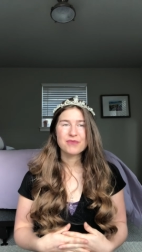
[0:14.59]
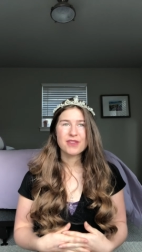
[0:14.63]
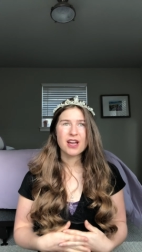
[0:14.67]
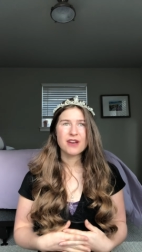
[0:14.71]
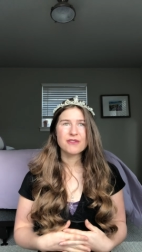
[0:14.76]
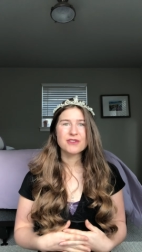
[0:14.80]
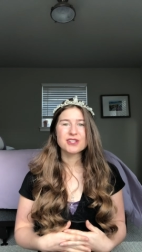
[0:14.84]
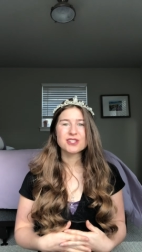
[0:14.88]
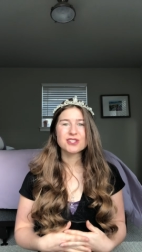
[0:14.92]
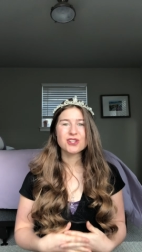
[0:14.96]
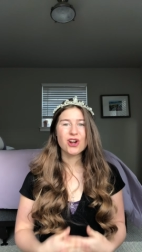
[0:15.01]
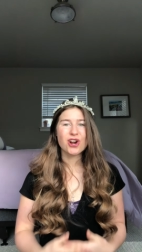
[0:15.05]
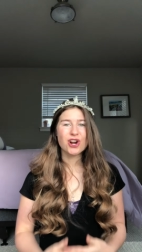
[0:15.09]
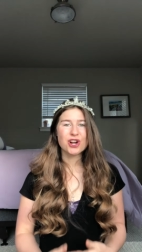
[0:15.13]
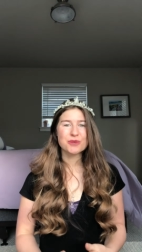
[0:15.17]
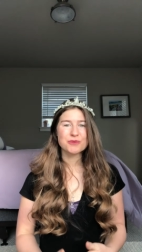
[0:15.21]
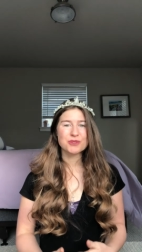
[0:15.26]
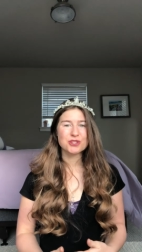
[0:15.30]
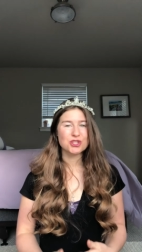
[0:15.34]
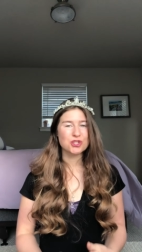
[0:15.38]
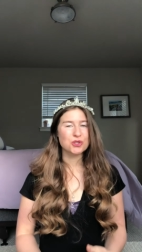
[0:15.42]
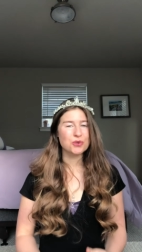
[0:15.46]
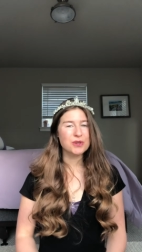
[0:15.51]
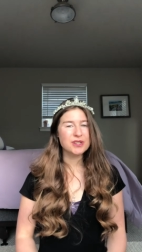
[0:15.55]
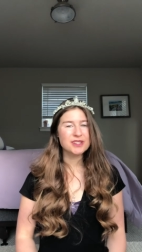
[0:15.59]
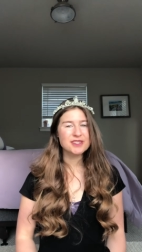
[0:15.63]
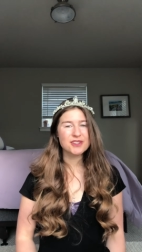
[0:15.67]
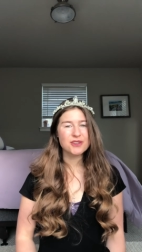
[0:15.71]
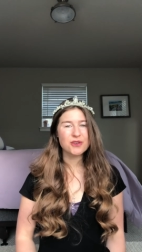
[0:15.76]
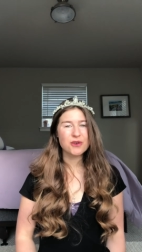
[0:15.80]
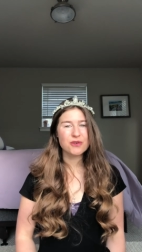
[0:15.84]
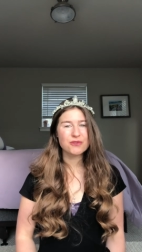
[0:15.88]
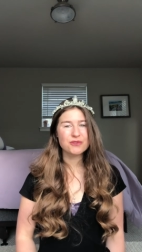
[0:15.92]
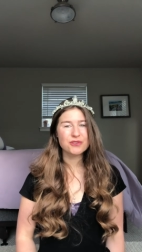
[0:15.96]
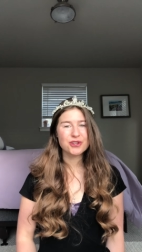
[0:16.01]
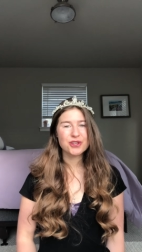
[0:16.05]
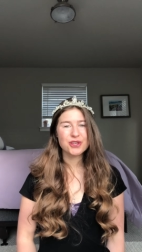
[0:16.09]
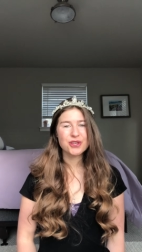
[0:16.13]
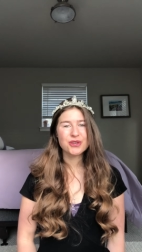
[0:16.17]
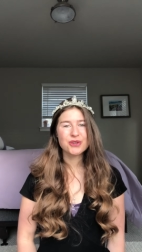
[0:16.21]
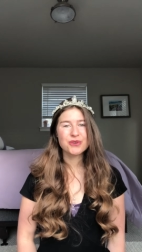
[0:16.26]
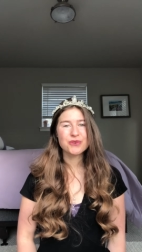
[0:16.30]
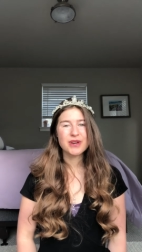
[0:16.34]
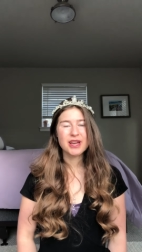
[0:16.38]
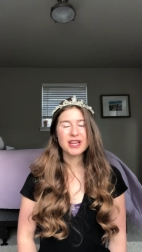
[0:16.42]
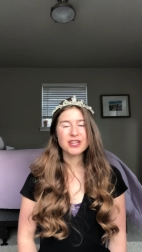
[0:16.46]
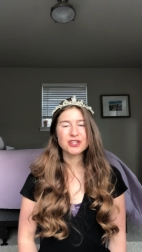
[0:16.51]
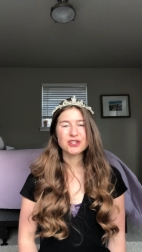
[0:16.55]
of His heart rejoicing over
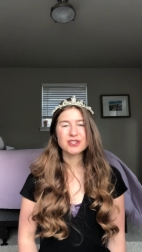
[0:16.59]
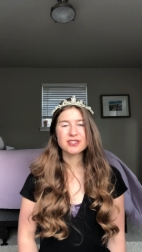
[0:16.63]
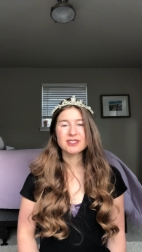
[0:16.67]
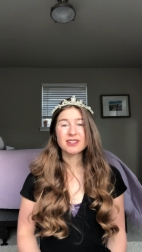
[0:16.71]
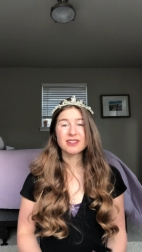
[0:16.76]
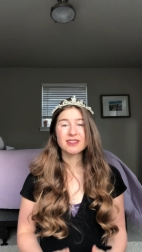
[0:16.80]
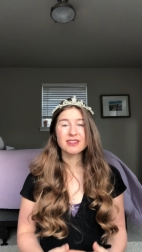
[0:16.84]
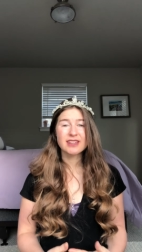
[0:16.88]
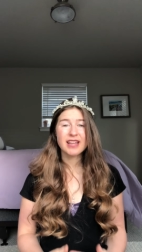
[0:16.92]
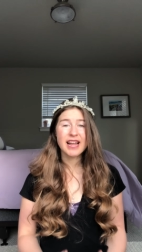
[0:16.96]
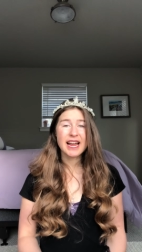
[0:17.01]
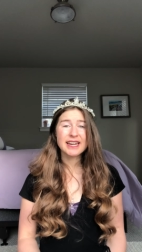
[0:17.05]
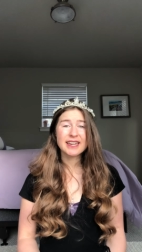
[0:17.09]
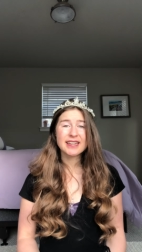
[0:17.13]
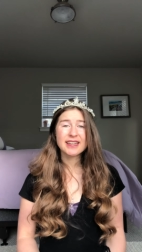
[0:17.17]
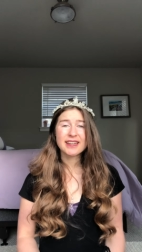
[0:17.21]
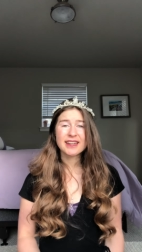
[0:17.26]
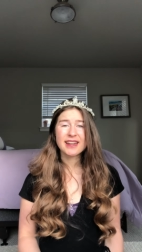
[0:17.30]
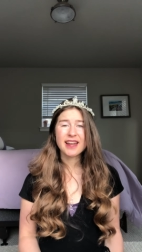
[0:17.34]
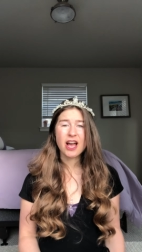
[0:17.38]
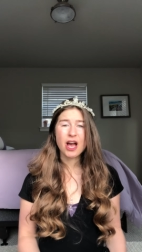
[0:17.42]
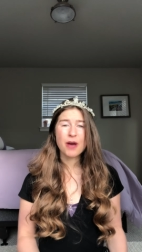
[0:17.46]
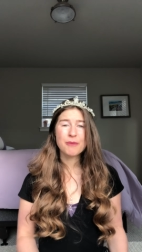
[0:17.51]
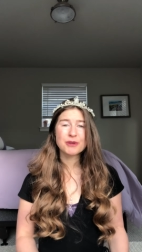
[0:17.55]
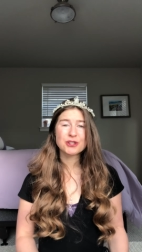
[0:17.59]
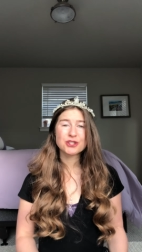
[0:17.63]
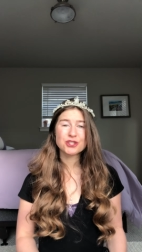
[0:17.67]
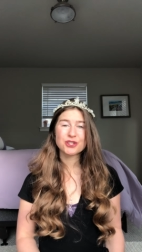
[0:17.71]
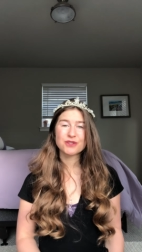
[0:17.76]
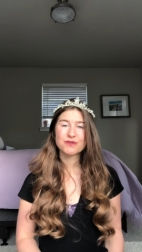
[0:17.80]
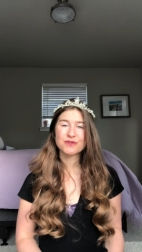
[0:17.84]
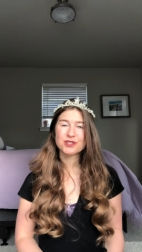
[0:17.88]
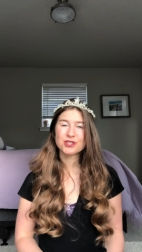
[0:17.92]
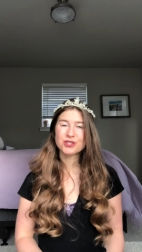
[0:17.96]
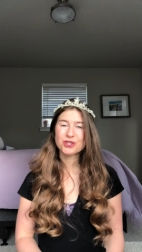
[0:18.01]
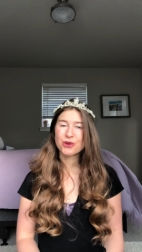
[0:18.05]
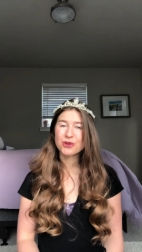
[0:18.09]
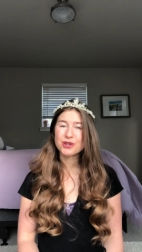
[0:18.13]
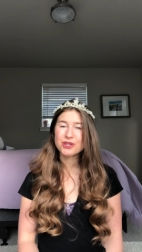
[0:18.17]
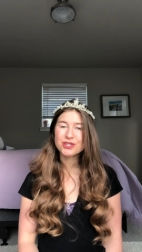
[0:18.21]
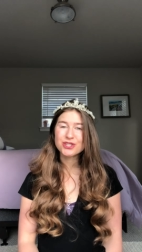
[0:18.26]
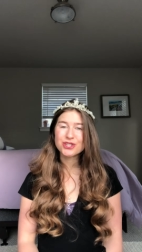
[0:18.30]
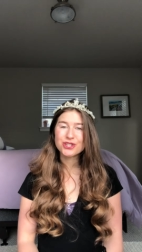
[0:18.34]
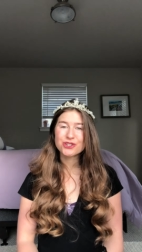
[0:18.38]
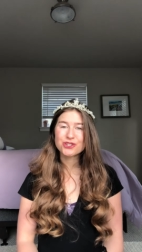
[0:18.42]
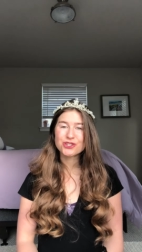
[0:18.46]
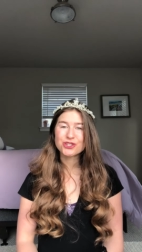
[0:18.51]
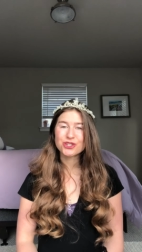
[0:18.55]
you and just delighting in how much you've sown
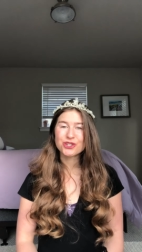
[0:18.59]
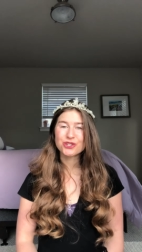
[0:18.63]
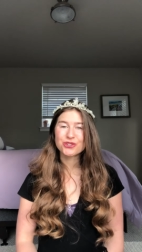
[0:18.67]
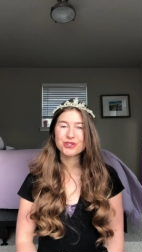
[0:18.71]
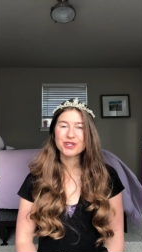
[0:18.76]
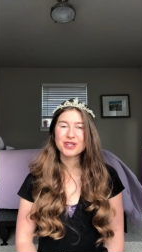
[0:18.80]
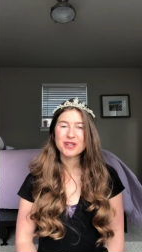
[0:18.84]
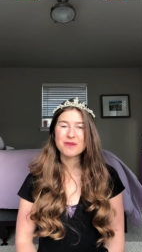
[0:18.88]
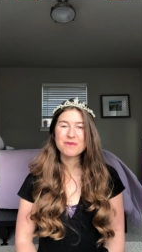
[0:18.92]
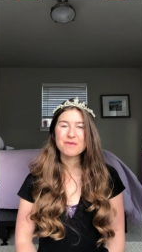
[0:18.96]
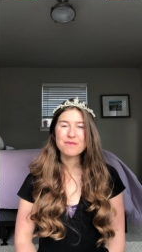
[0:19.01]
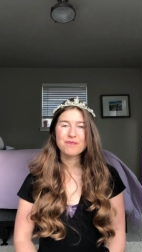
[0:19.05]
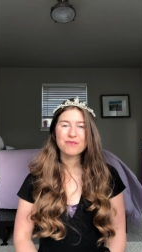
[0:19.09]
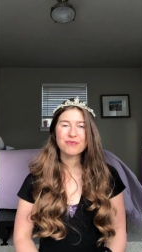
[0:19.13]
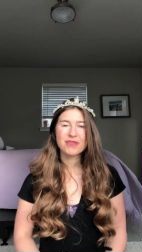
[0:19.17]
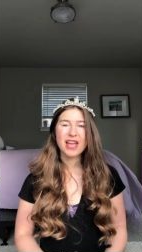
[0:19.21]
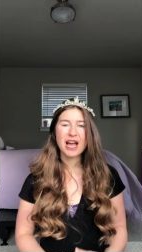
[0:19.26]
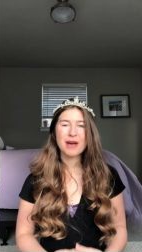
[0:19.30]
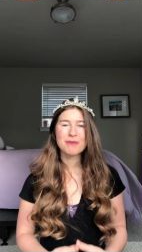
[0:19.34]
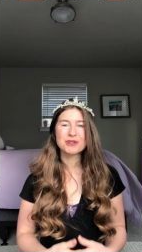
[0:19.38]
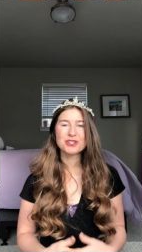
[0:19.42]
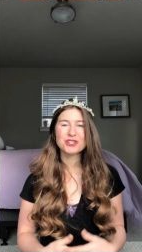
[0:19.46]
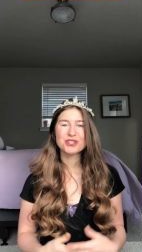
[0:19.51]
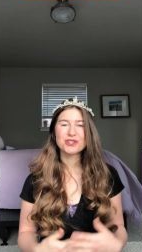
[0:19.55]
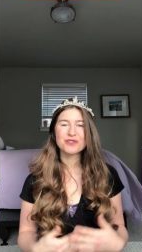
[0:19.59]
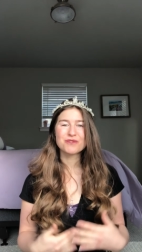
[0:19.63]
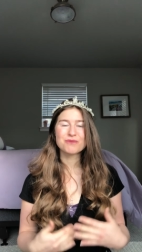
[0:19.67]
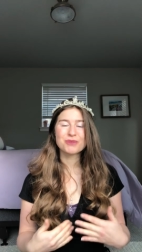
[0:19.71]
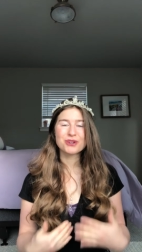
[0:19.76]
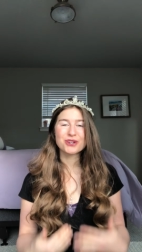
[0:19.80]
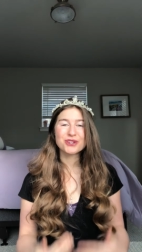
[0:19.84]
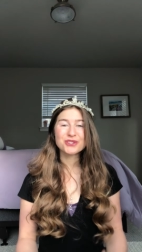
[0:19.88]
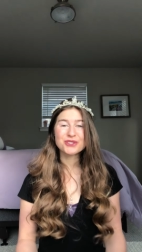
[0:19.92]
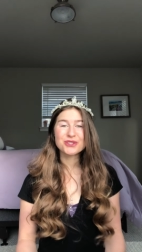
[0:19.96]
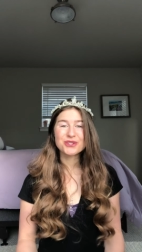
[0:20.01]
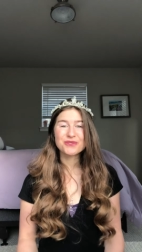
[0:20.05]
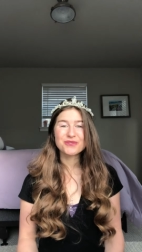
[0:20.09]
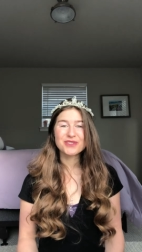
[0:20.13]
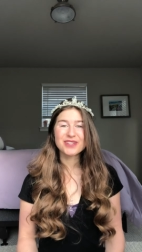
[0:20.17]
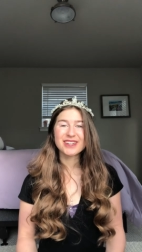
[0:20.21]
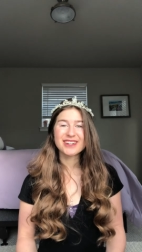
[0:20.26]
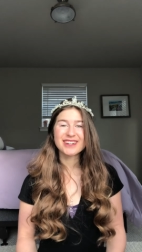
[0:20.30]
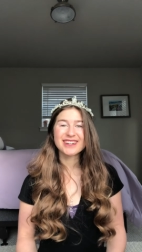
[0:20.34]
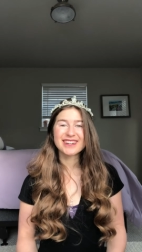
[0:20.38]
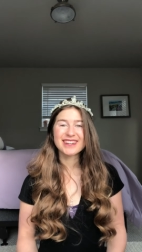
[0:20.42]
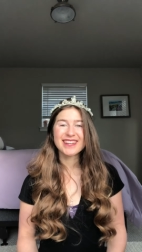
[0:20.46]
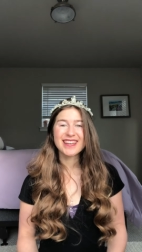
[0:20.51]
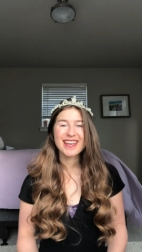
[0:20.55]
into your children, how much you've
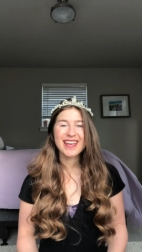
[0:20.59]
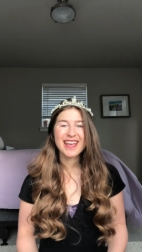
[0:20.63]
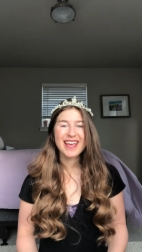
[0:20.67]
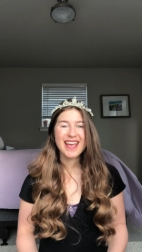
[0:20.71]
persevered,